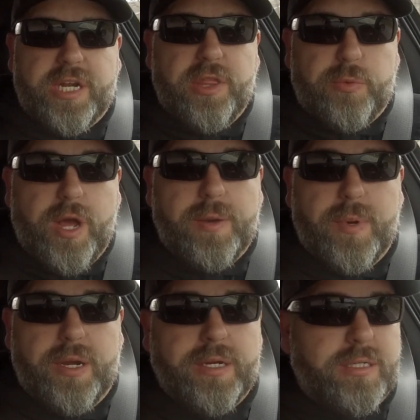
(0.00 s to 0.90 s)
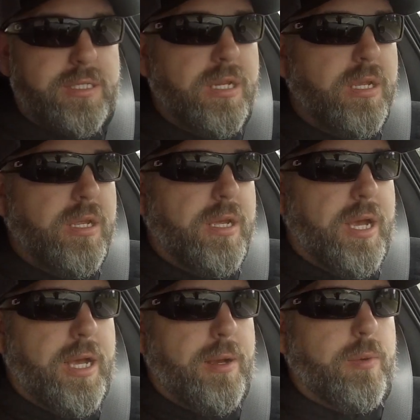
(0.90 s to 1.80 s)
We're going to check all the rod bearings.
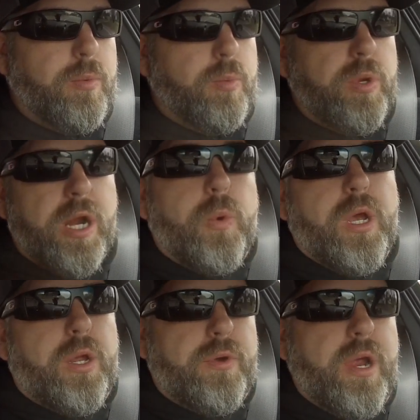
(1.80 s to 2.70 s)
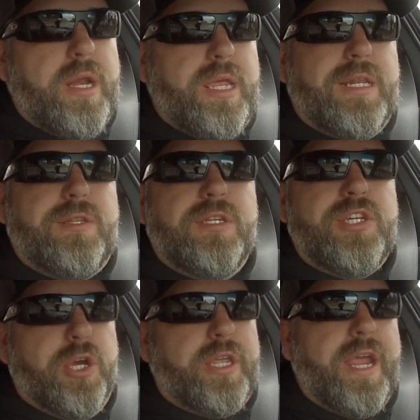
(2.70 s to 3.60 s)
We
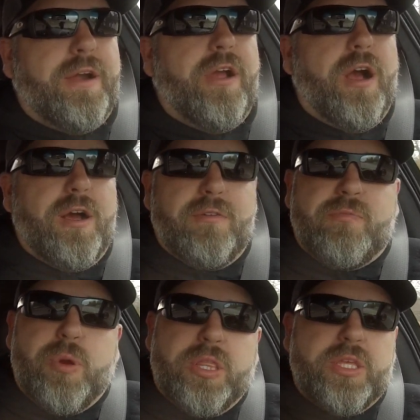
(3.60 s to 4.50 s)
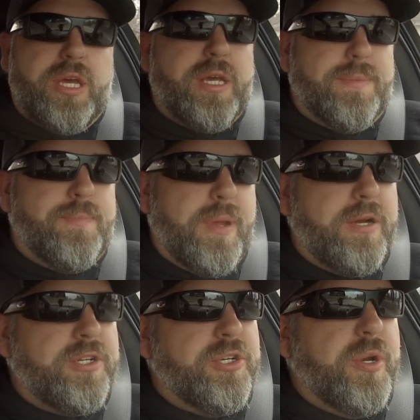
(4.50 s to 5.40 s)
already took care of putting
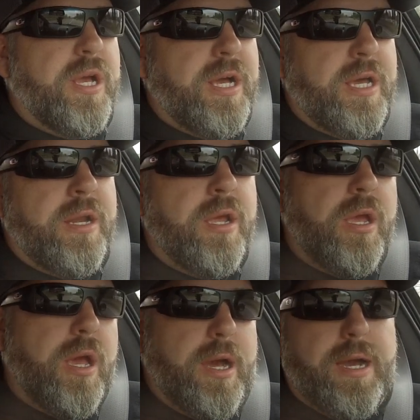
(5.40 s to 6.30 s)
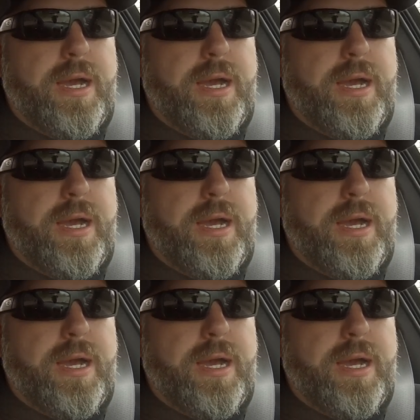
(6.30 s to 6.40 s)
the parachute on